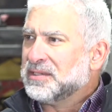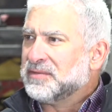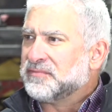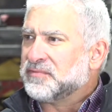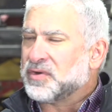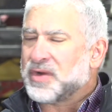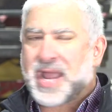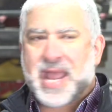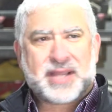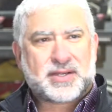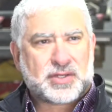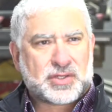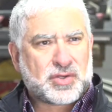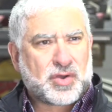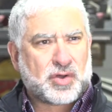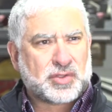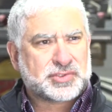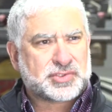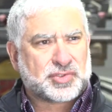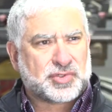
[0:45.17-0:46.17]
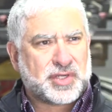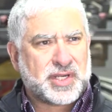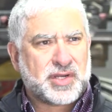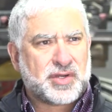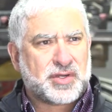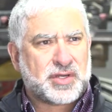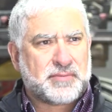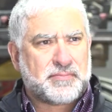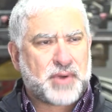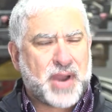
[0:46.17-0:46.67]
for agriculture here
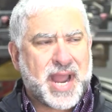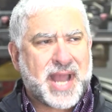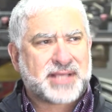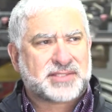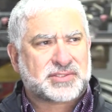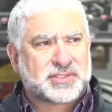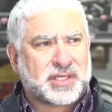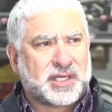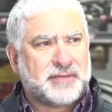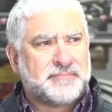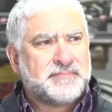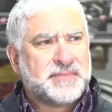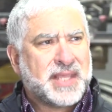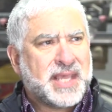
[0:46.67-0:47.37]
in Nebraska.